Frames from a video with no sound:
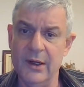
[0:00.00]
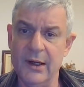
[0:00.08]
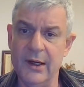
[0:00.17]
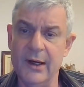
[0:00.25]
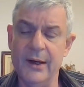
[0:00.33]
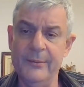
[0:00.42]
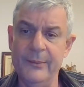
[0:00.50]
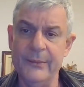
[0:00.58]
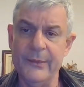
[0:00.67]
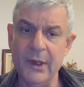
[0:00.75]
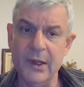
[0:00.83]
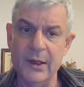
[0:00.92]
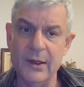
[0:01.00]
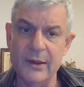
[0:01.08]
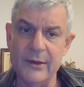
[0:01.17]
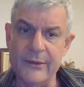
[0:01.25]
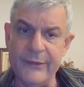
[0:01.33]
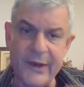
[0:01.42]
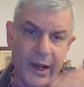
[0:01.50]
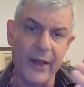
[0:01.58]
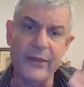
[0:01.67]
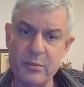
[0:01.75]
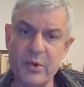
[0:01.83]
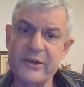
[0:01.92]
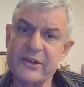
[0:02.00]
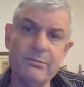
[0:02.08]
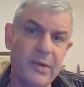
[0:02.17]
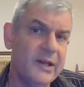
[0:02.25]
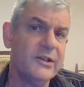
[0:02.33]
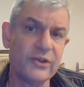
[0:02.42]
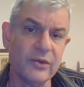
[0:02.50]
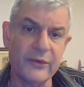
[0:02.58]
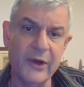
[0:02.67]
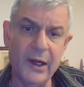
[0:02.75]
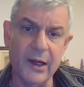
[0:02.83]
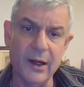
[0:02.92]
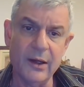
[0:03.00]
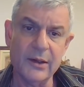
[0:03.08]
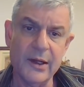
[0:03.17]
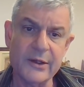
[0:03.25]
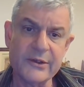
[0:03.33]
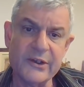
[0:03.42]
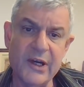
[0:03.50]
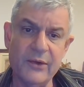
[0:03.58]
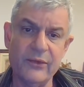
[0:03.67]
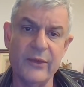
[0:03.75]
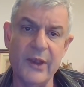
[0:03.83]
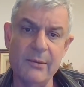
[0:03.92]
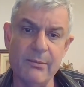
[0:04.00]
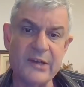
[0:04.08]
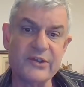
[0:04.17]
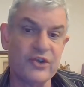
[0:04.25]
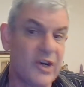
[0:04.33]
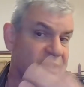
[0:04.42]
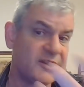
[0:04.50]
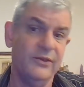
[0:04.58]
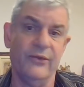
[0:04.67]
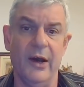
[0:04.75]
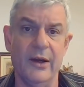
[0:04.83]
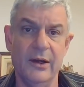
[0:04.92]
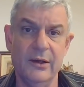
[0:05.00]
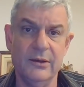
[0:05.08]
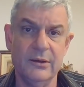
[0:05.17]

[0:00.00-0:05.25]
The other person begins to feel as if they must justify